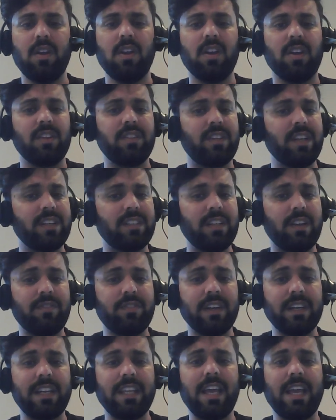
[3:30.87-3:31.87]
There
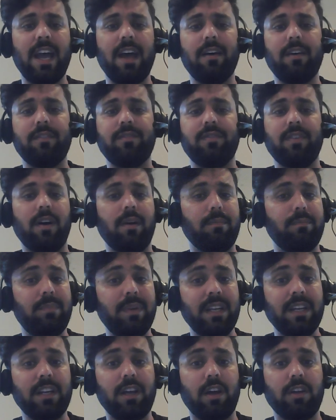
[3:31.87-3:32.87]
definitely have
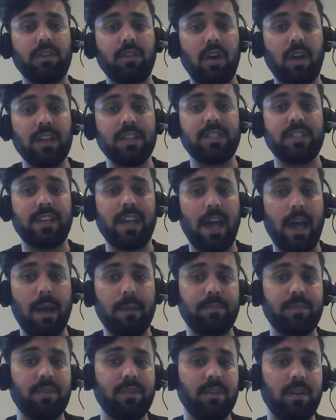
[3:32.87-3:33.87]
been a knowledge
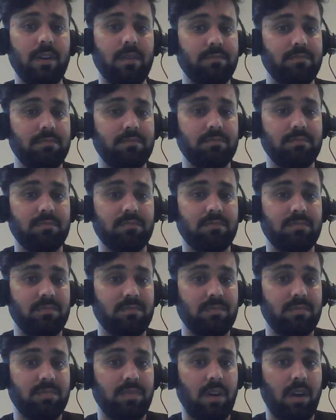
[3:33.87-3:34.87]
gap
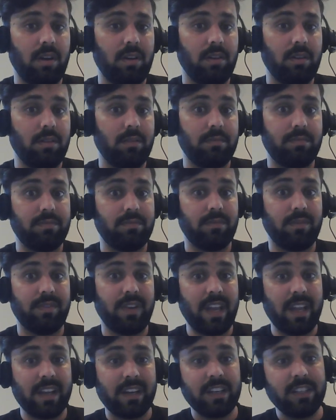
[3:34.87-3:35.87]
of
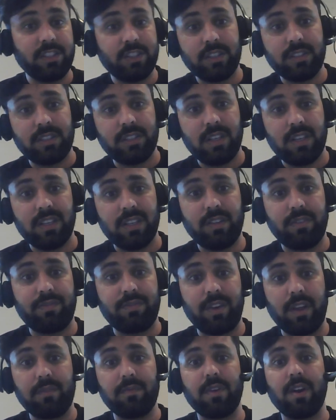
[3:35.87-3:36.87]
recognitions. The
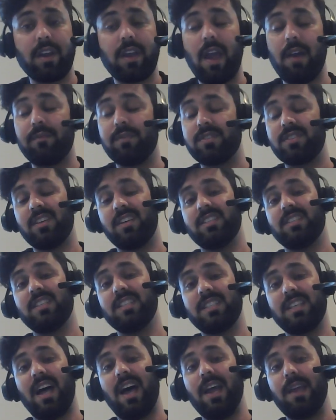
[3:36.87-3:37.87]
framework
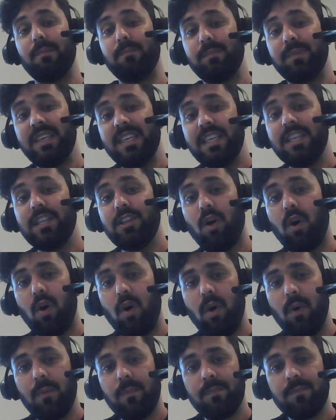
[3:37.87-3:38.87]
emphasizes IP
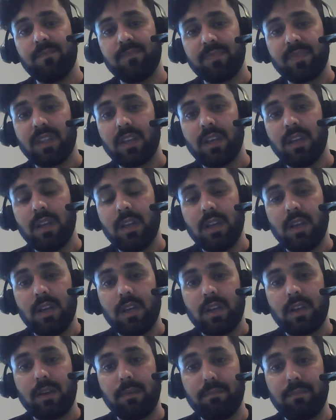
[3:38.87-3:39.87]
law
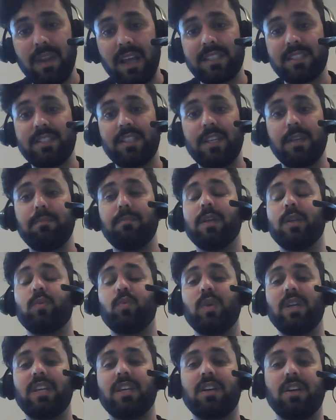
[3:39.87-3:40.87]
complexity
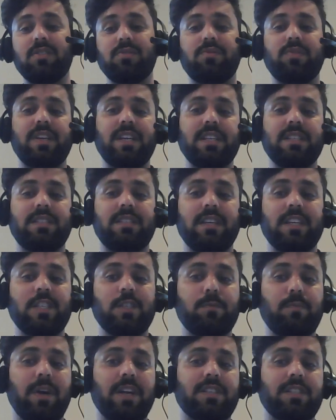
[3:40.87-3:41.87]
between countries,
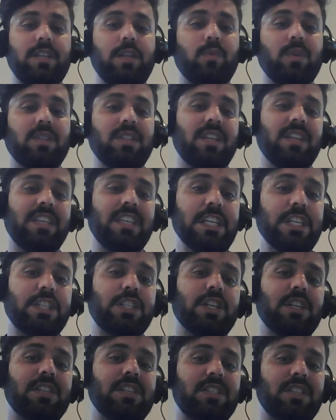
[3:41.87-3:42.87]
especially with the
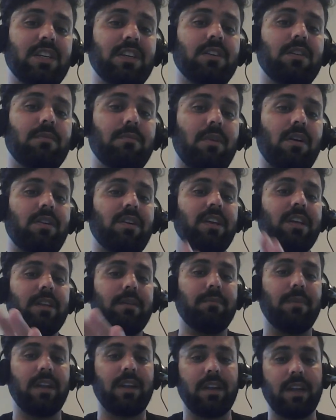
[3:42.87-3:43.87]
digital single market
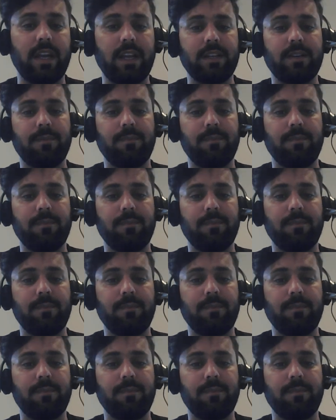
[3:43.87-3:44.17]
mandate.